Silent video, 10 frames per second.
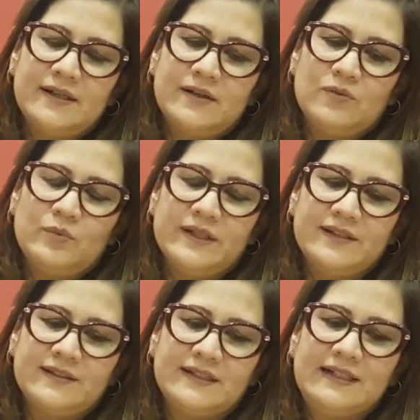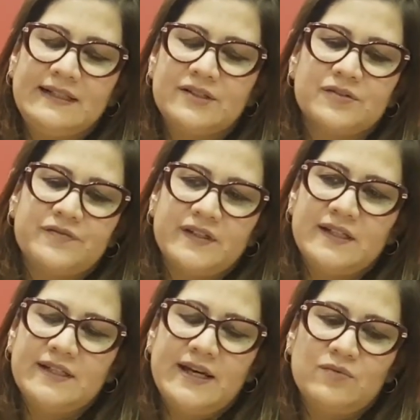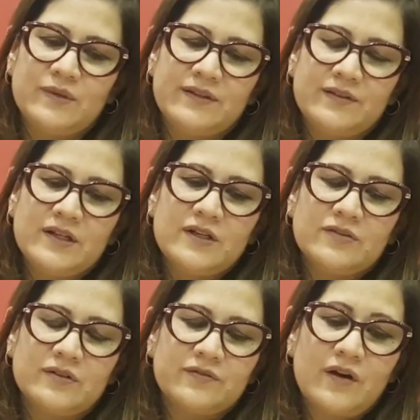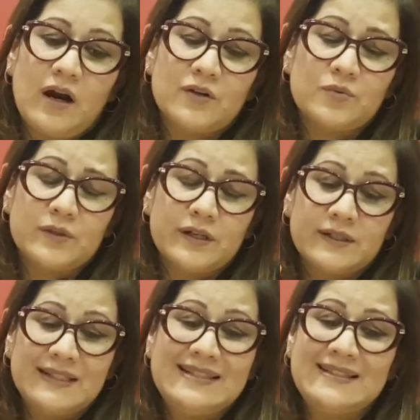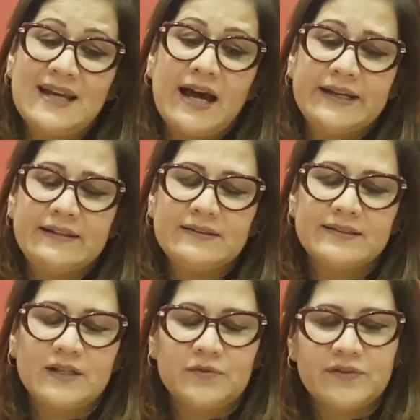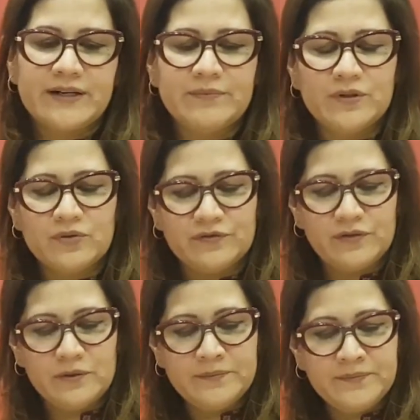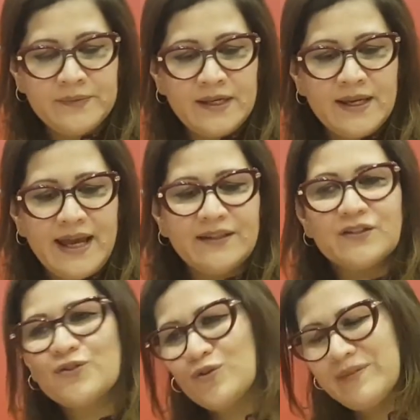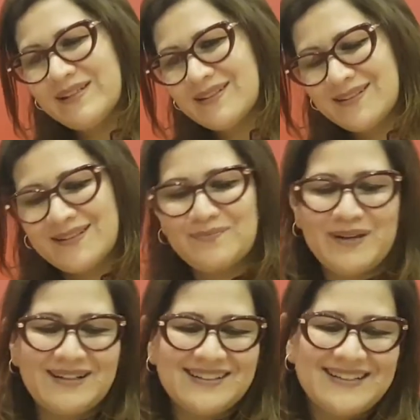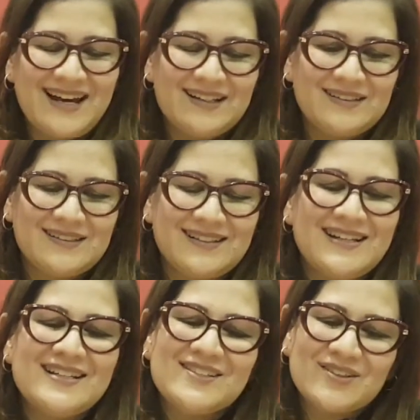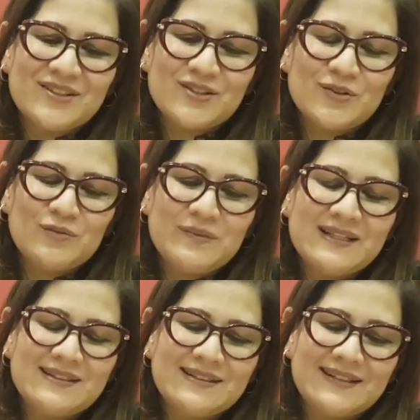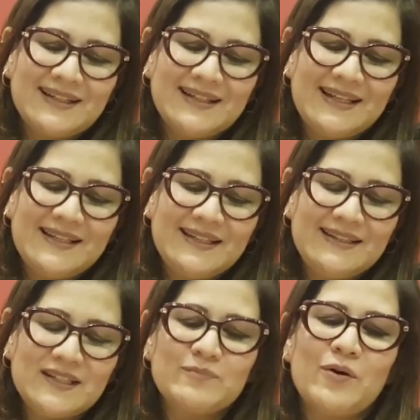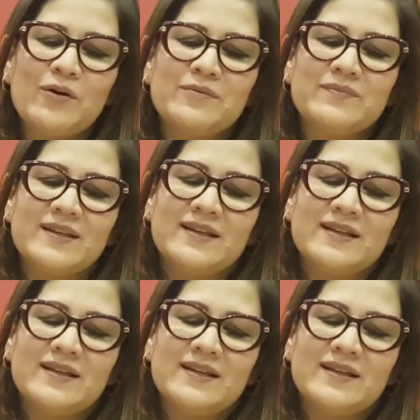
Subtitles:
with calligraphy and with sort of artwork, these tiles that were very beautiful. And the stonemasons made the tiles. So the stonemason in this poem,